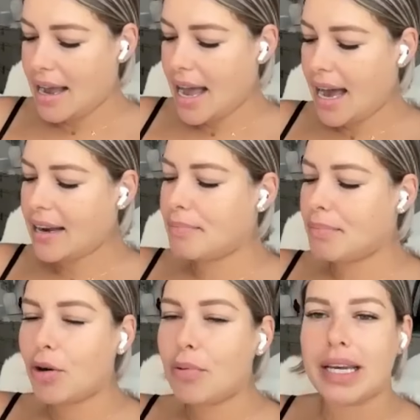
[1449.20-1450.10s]
I had a
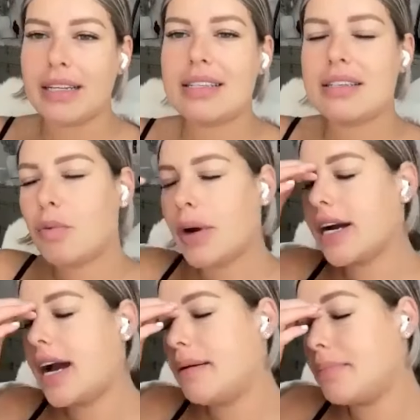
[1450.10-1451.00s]
moment
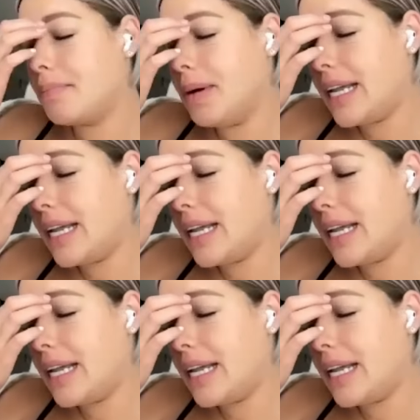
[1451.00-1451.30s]
where I